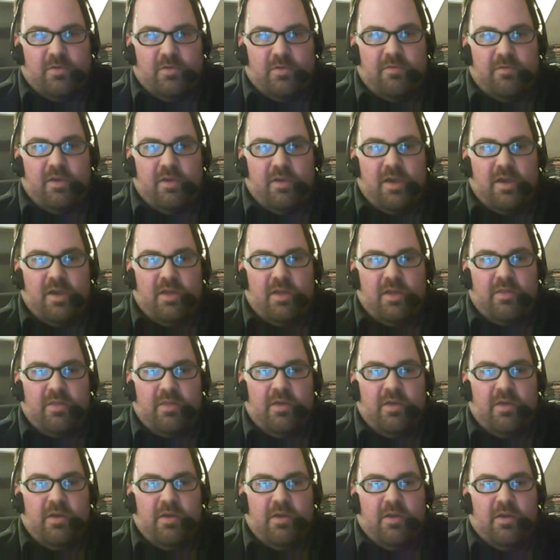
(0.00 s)
So if you
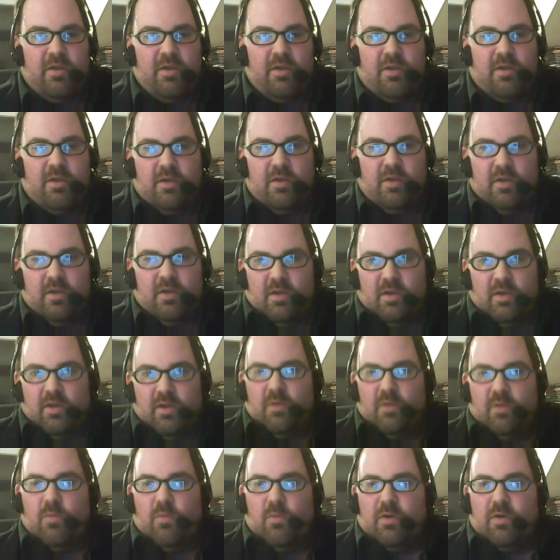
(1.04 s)
guys
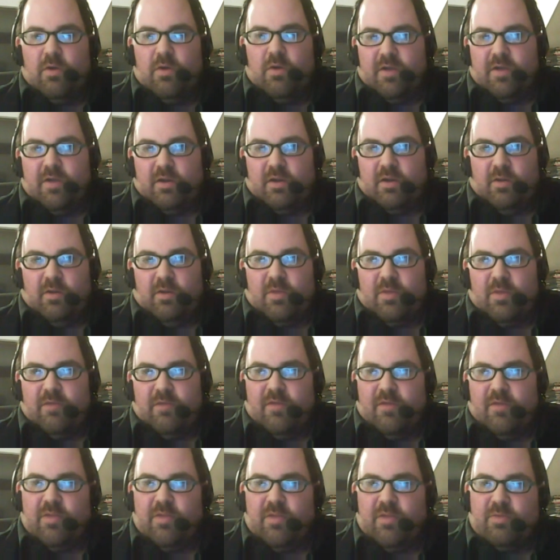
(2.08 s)
want to find a group on
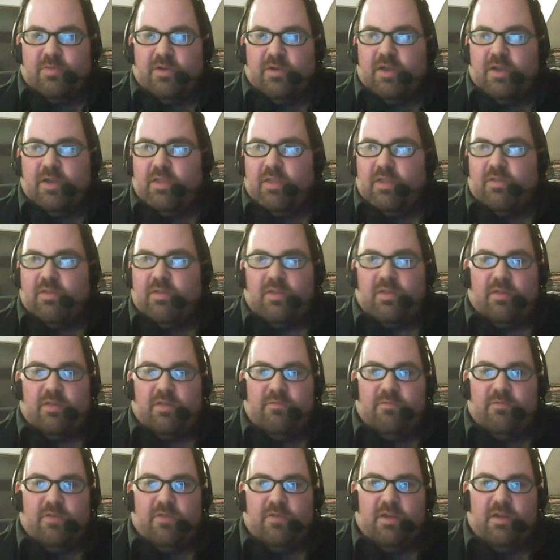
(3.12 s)
Facebook, it's just
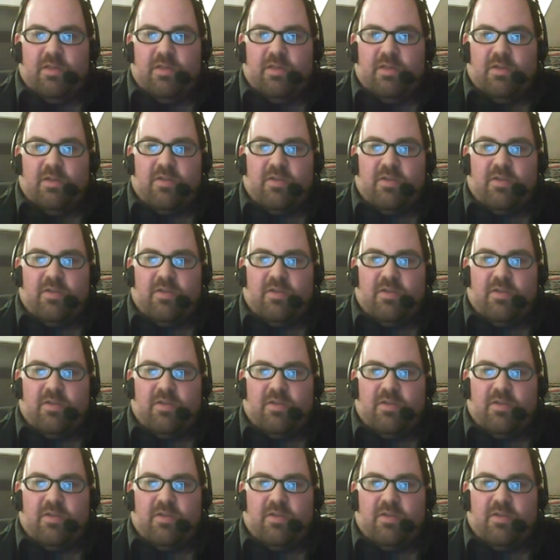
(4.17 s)
very easy.